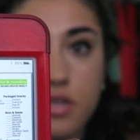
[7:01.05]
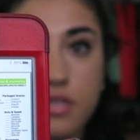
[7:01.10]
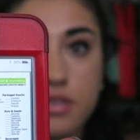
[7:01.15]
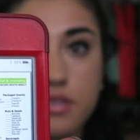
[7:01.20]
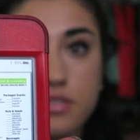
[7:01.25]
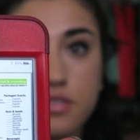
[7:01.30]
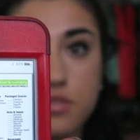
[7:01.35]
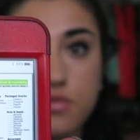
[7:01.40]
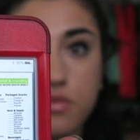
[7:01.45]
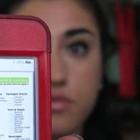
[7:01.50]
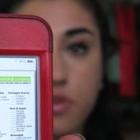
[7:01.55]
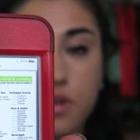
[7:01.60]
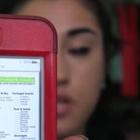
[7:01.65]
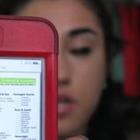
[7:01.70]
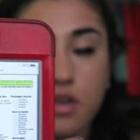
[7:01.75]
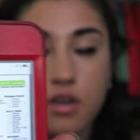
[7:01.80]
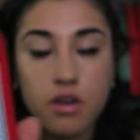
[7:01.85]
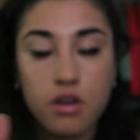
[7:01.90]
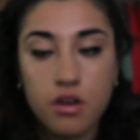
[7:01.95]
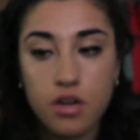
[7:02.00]
like this is one right
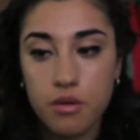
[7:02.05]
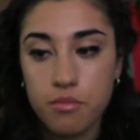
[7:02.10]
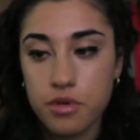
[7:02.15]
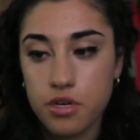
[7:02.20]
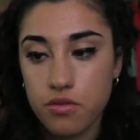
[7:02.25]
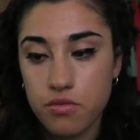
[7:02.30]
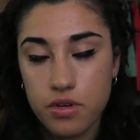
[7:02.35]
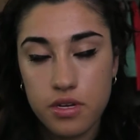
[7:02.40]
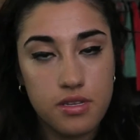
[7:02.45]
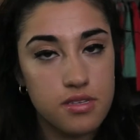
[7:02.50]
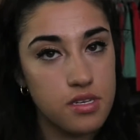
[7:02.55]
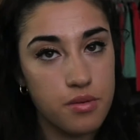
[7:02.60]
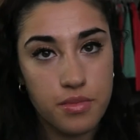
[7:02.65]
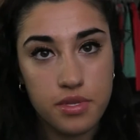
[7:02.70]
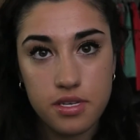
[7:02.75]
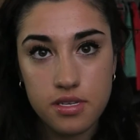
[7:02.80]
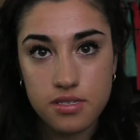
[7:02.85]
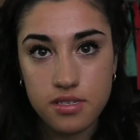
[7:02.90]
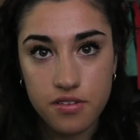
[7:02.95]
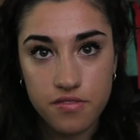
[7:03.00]
here. I'm going to read some
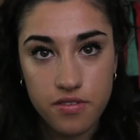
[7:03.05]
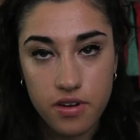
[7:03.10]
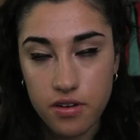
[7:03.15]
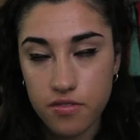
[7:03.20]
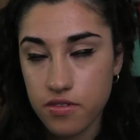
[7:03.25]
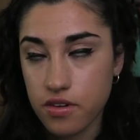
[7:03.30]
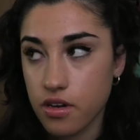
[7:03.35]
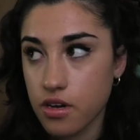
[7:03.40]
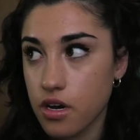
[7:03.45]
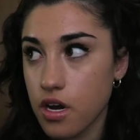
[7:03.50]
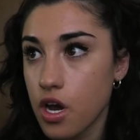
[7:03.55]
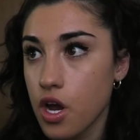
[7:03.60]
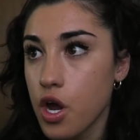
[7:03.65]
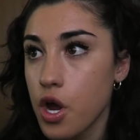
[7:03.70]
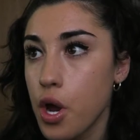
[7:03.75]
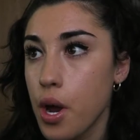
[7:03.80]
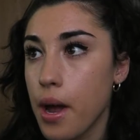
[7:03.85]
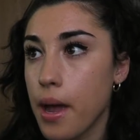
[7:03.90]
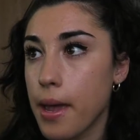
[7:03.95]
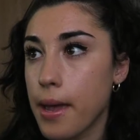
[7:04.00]
of the stuff off here.
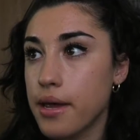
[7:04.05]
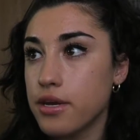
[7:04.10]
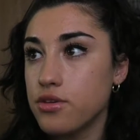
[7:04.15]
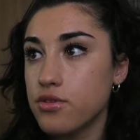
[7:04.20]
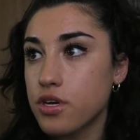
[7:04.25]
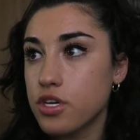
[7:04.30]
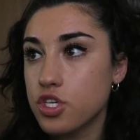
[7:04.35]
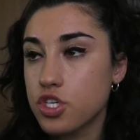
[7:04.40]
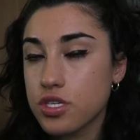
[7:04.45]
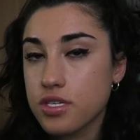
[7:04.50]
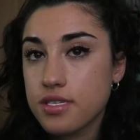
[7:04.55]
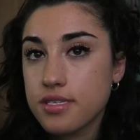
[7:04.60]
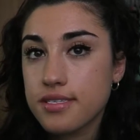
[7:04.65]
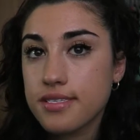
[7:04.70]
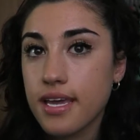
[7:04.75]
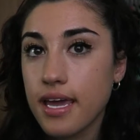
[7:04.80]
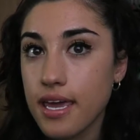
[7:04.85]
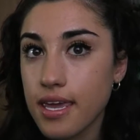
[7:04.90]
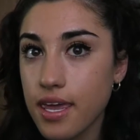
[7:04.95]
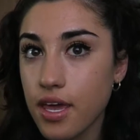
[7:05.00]
And you can
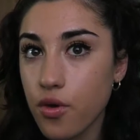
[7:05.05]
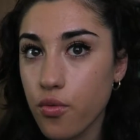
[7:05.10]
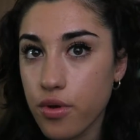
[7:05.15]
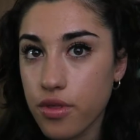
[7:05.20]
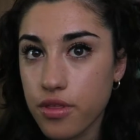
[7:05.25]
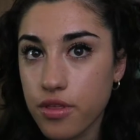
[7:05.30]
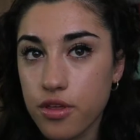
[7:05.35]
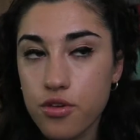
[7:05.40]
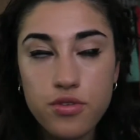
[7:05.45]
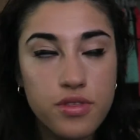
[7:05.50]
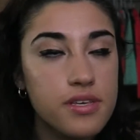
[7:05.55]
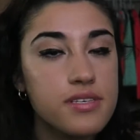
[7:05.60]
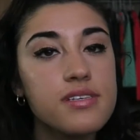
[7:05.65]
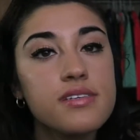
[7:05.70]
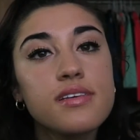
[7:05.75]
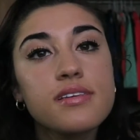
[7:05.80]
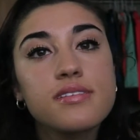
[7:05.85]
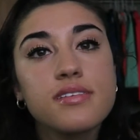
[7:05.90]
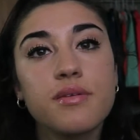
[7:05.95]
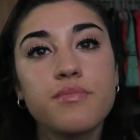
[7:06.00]
just take it with you. This
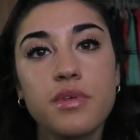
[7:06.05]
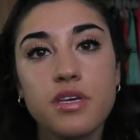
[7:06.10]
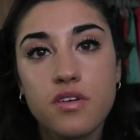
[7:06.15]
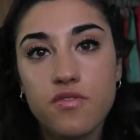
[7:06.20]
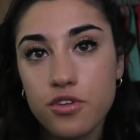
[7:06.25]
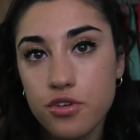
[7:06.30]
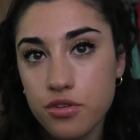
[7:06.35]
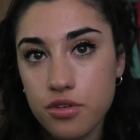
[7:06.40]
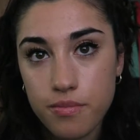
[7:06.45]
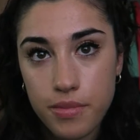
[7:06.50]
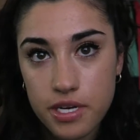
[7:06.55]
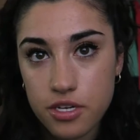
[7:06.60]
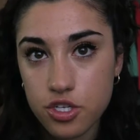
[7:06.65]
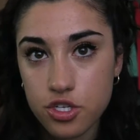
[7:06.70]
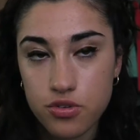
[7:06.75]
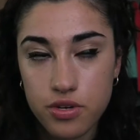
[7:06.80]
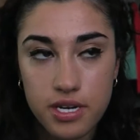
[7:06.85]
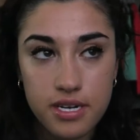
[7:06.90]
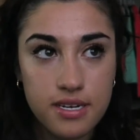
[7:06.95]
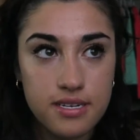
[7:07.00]
is the same thing if you're doing the
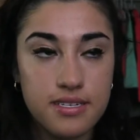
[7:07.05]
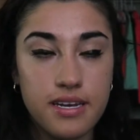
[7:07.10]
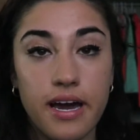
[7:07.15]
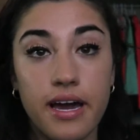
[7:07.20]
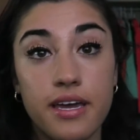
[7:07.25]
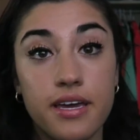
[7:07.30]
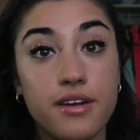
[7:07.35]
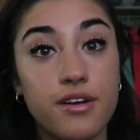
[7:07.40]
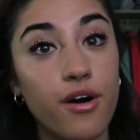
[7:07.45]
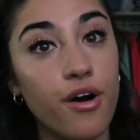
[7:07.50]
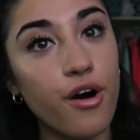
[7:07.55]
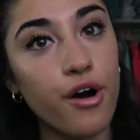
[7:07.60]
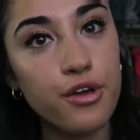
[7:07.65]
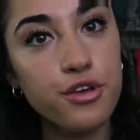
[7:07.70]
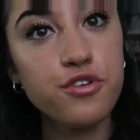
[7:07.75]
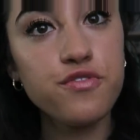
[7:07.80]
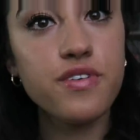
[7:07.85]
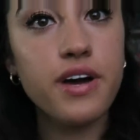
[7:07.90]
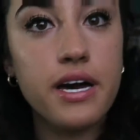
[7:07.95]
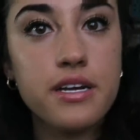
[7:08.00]
Mediterranean diet. All
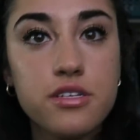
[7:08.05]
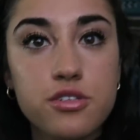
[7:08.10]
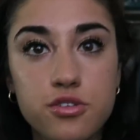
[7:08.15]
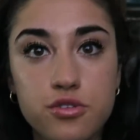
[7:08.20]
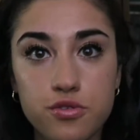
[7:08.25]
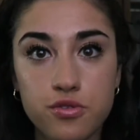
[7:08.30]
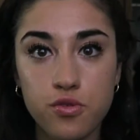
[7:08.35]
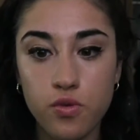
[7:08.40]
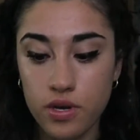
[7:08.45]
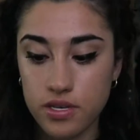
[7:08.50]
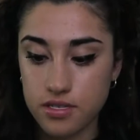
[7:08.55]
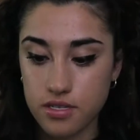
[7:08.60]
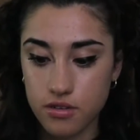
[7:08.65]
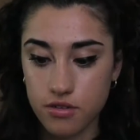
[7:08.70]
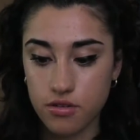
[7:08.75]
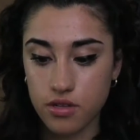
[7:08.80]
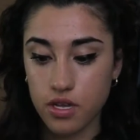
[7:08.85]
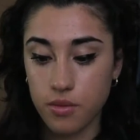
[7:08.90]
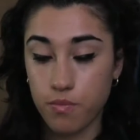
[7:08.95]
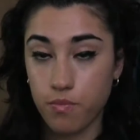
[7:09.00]
you've got to do is
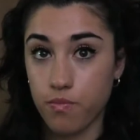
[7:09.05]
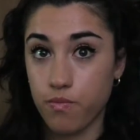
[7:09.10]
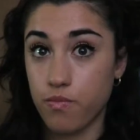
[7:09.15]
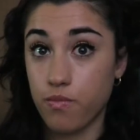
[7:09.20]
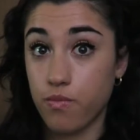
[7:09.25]
literally